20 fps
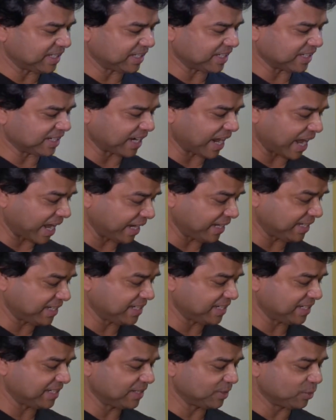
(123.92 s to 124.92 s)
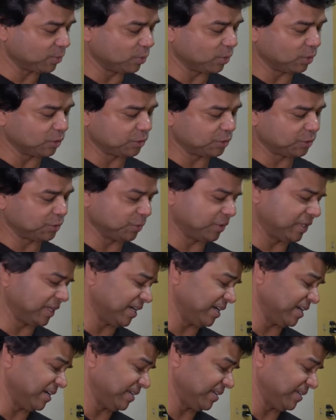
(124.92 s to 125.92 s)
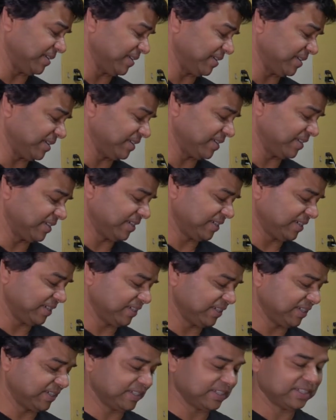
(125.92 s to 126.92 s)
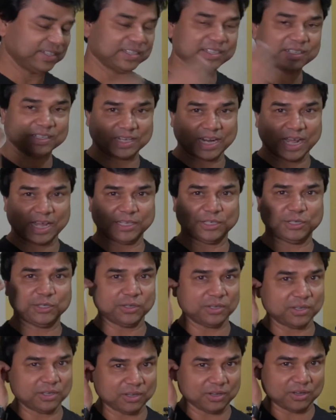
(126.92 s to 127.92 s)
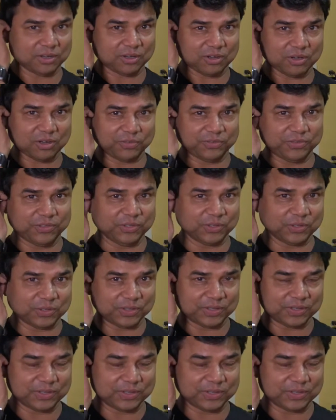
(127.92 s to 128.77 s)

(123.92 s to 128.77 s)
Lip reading: right goes to the right of your